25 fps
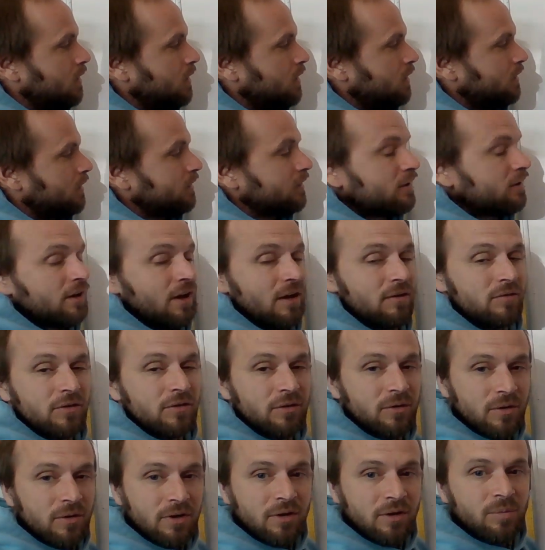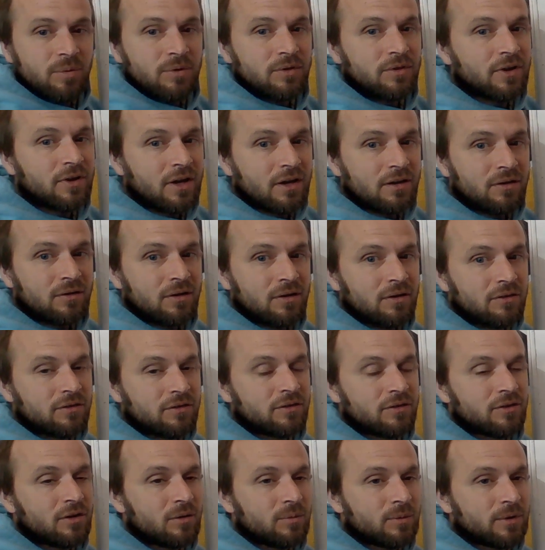I didn't have to do any Pythagorean
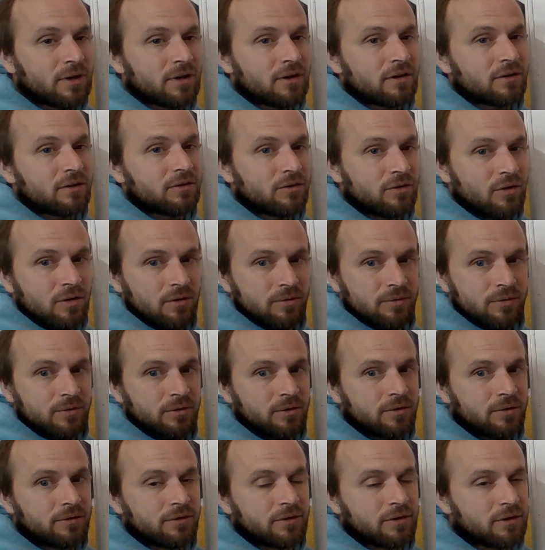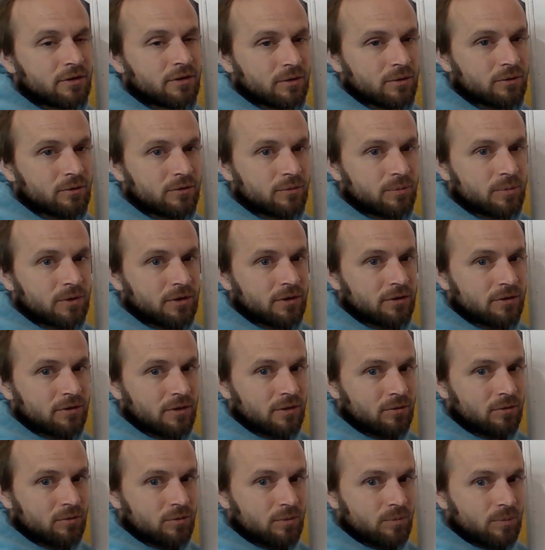theorem, and I could solve for those unknowns because I
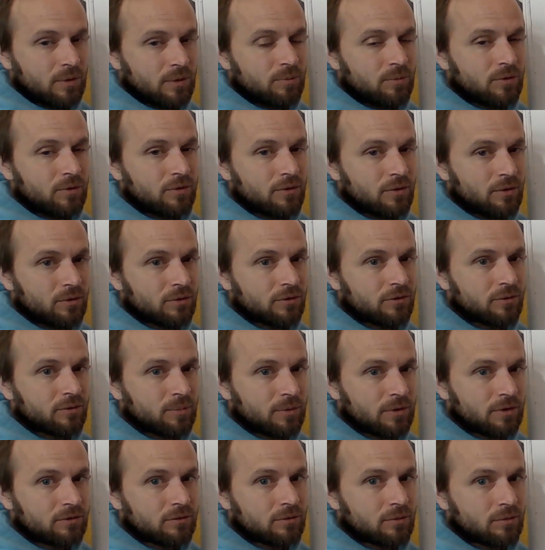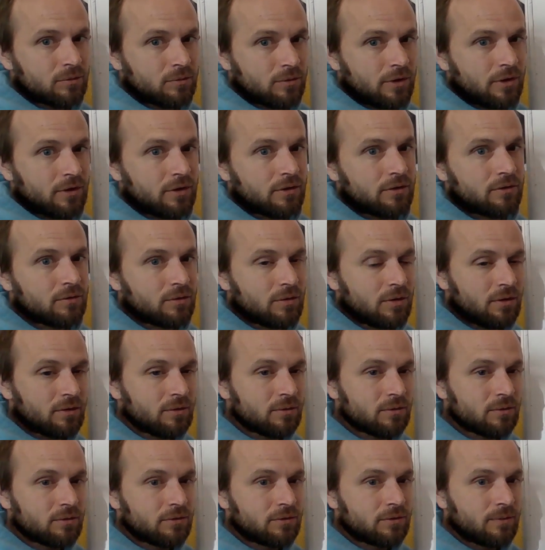remembered those special right
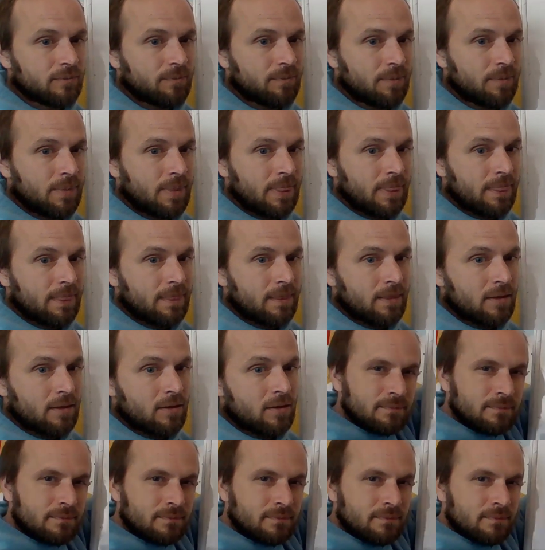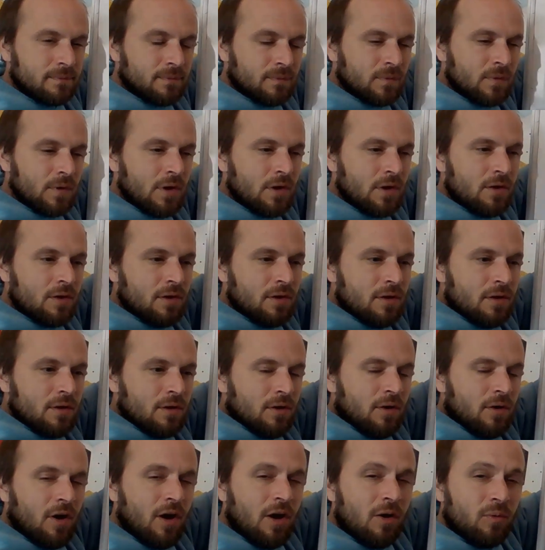triangles. All
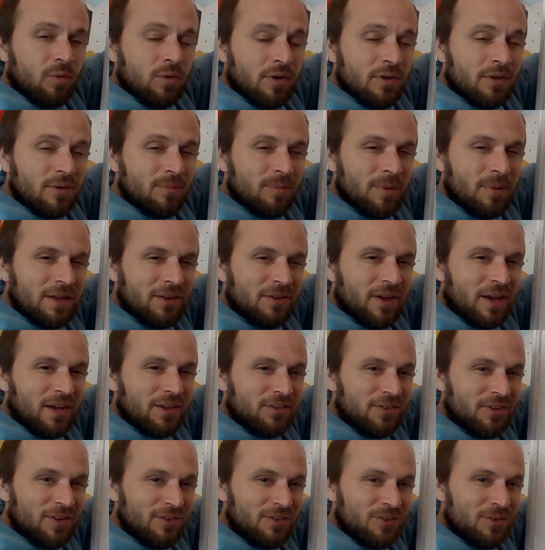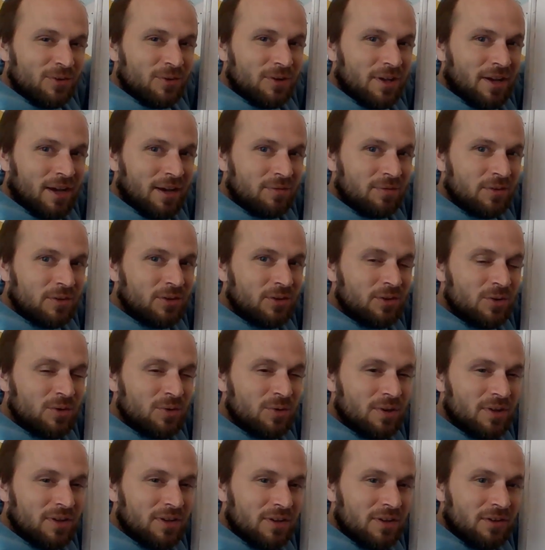right, one of the main last things that you're going to have to
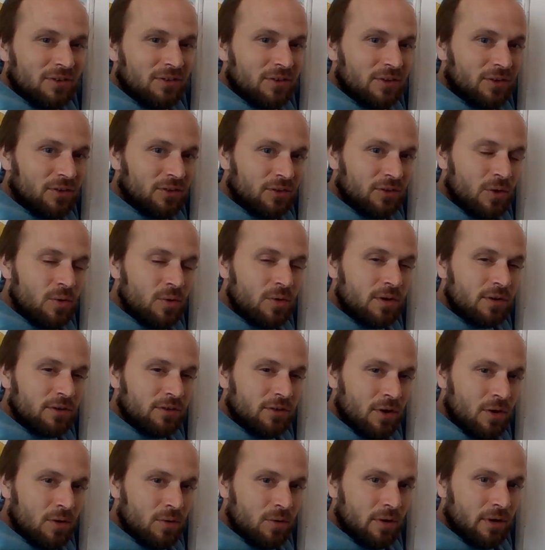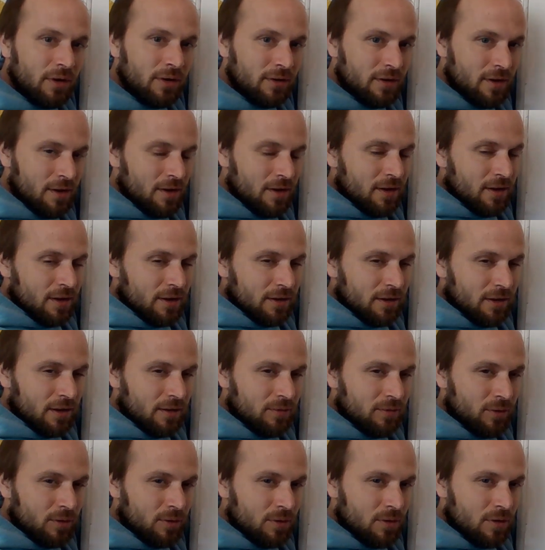do is SOHCAHTOA.
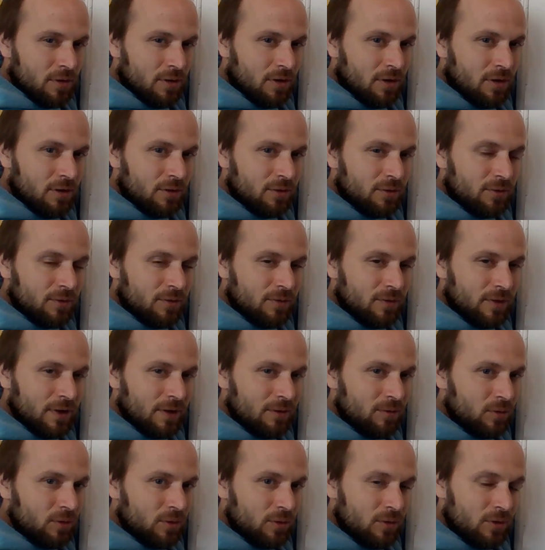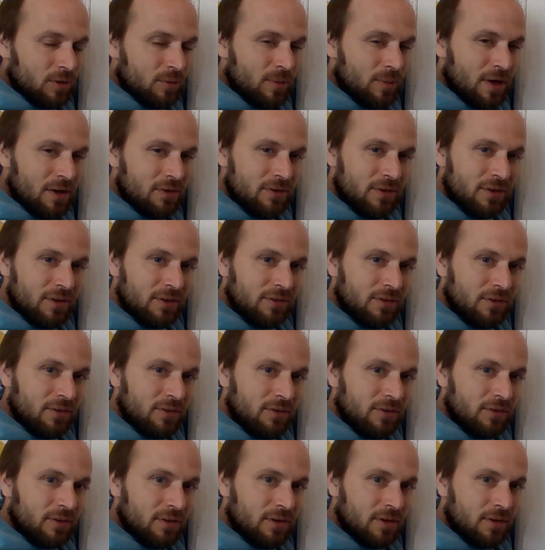If you recall, or if you've never learned about this,
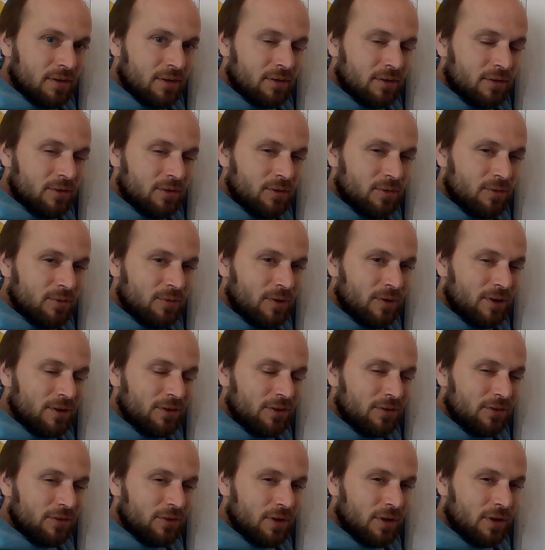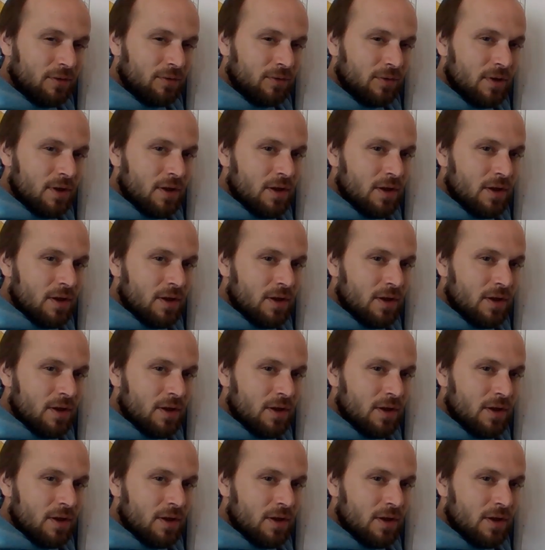this is fun stuff.